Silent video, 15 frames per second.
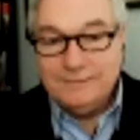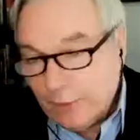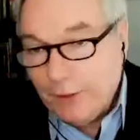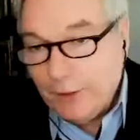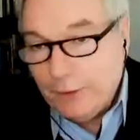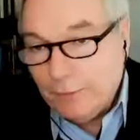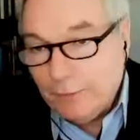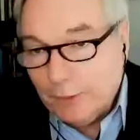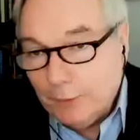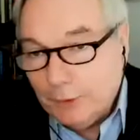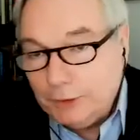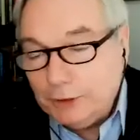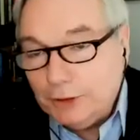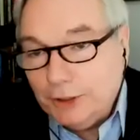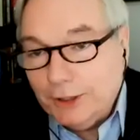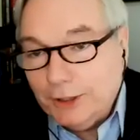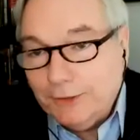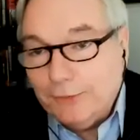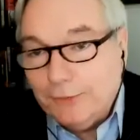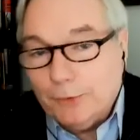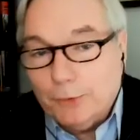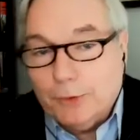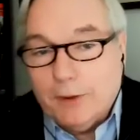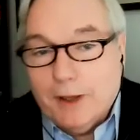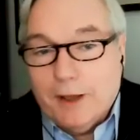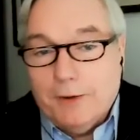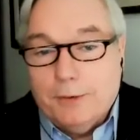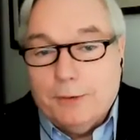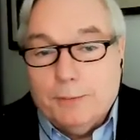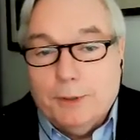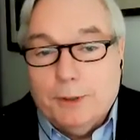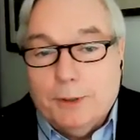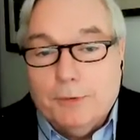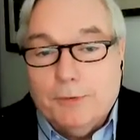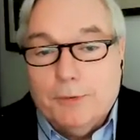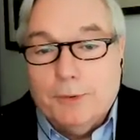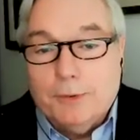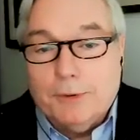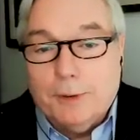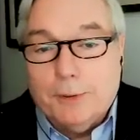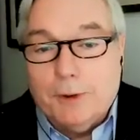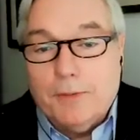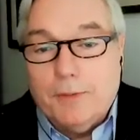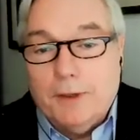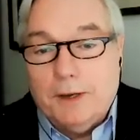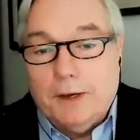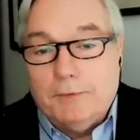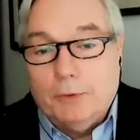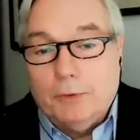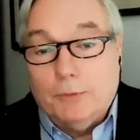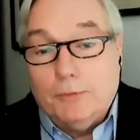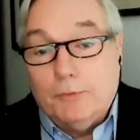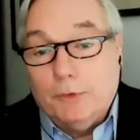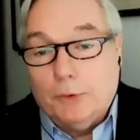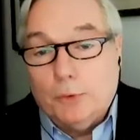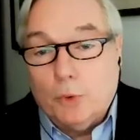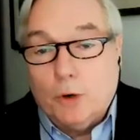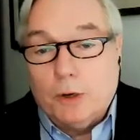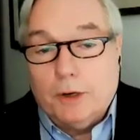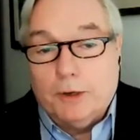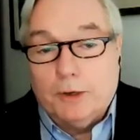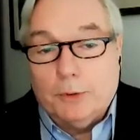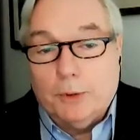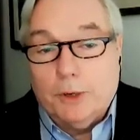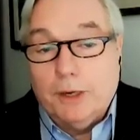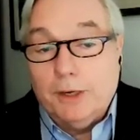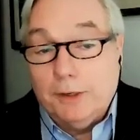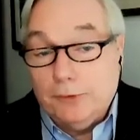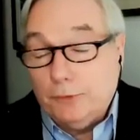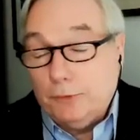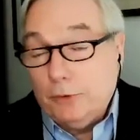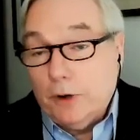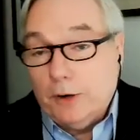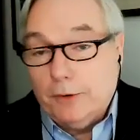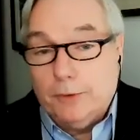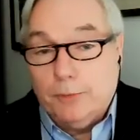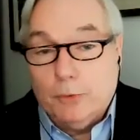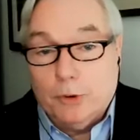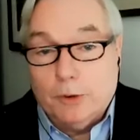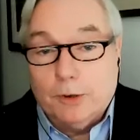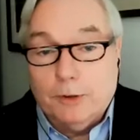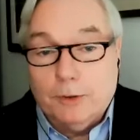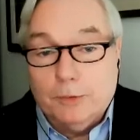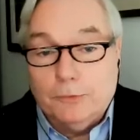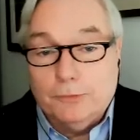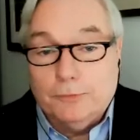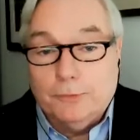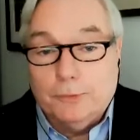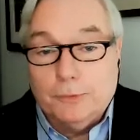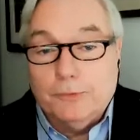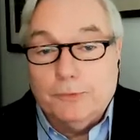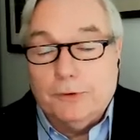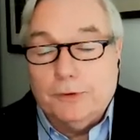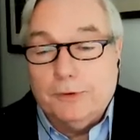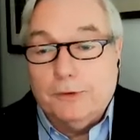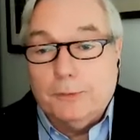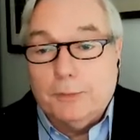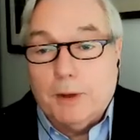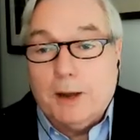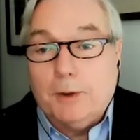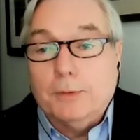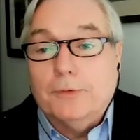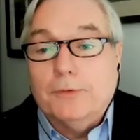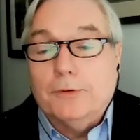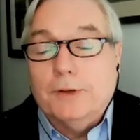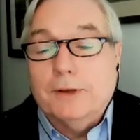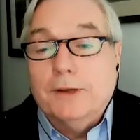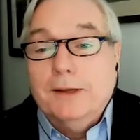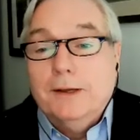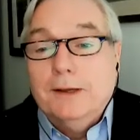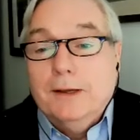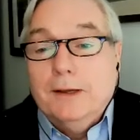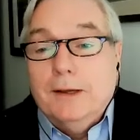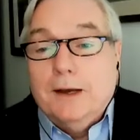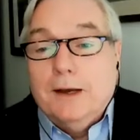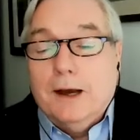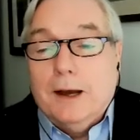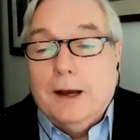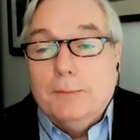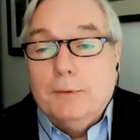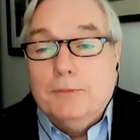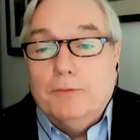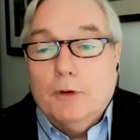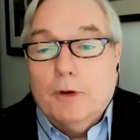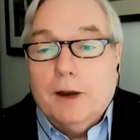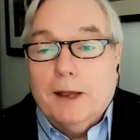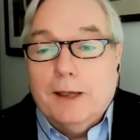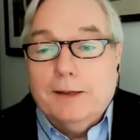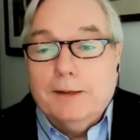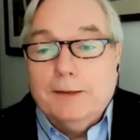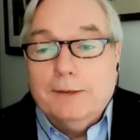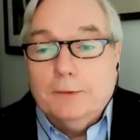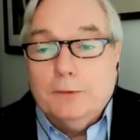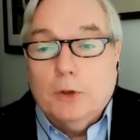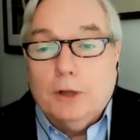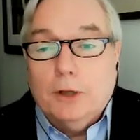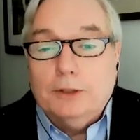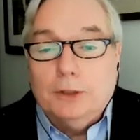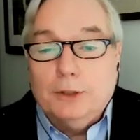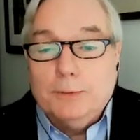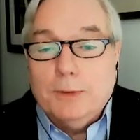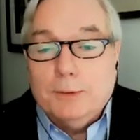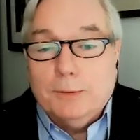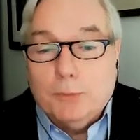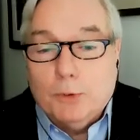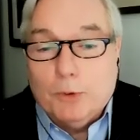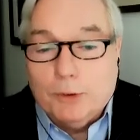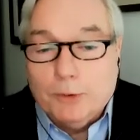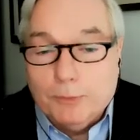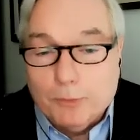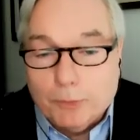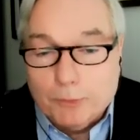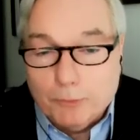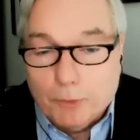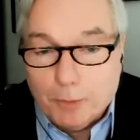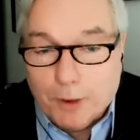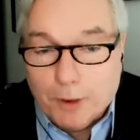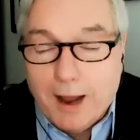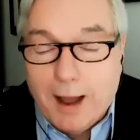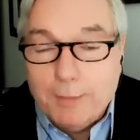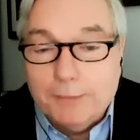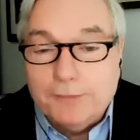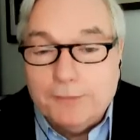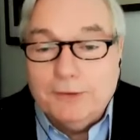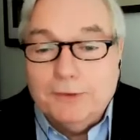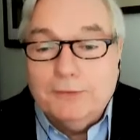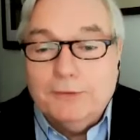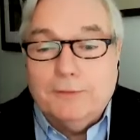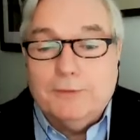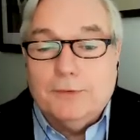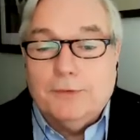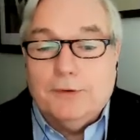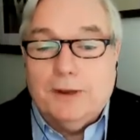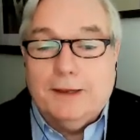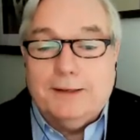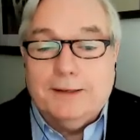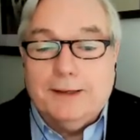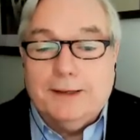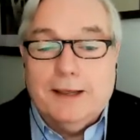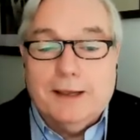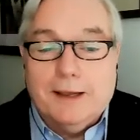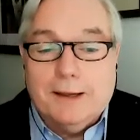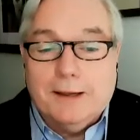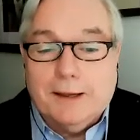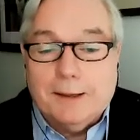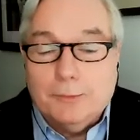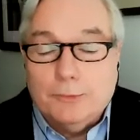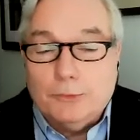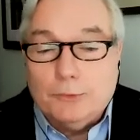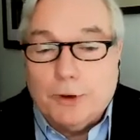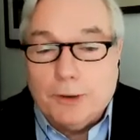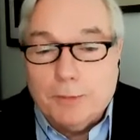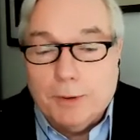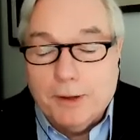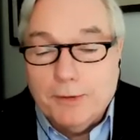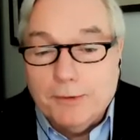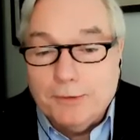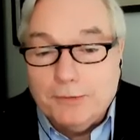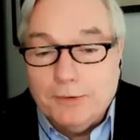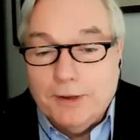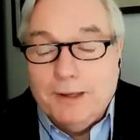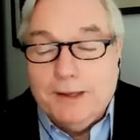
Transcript: thank you very much, Gene. It's a real honor to be with you. And I want to thank everyone for your work on creating a stronger, more inclusive and resilient democracy. Before I launch into maybe a little more formal comments, I just have to say today I'm struck by this.